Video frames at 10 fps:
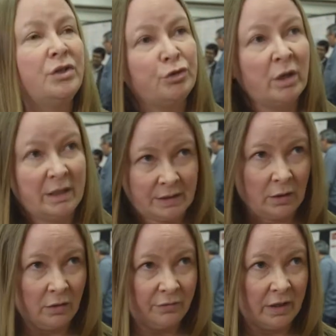to try and
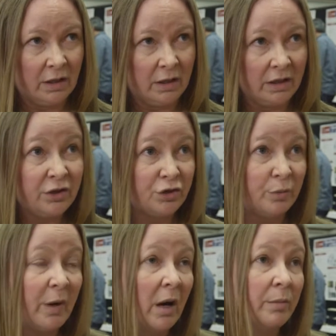solve their
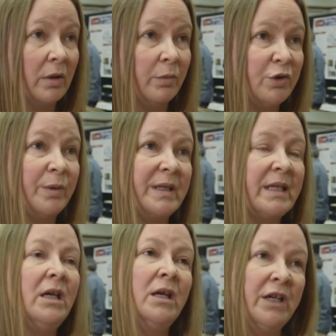industry problem, which
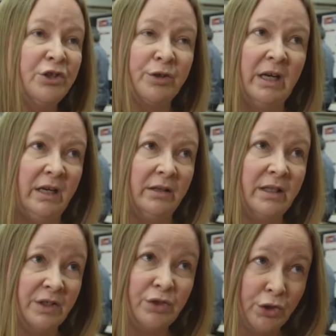was integrating
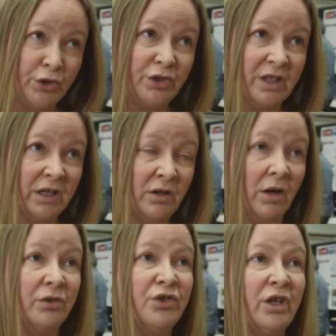this SIRS
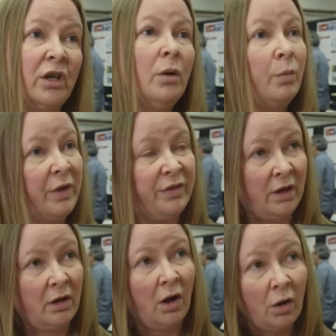technology with
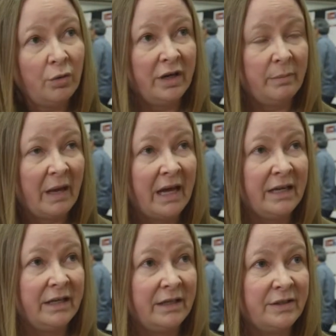their already
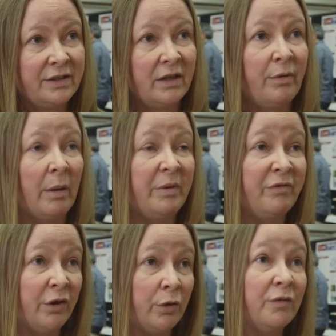patented rapid
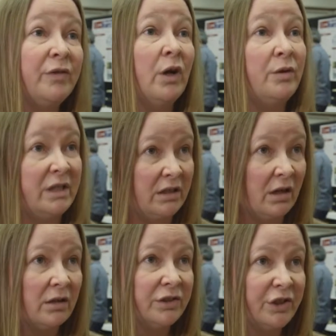vertical flow
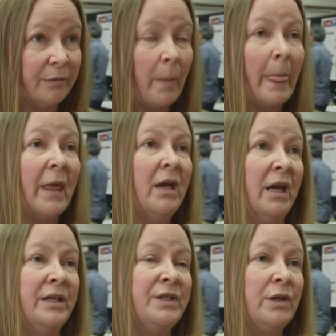technology.
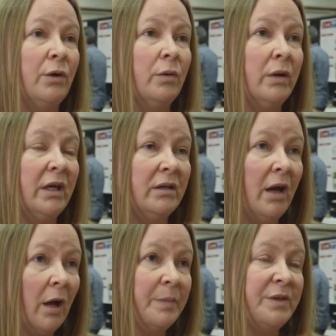And so it
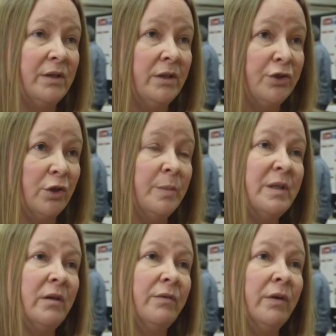helps in terms
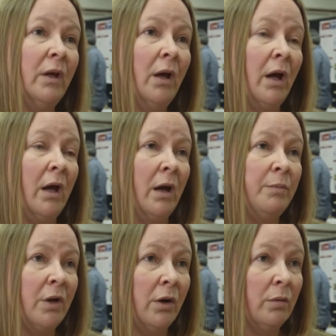of
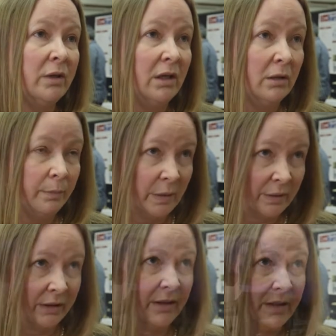not only building the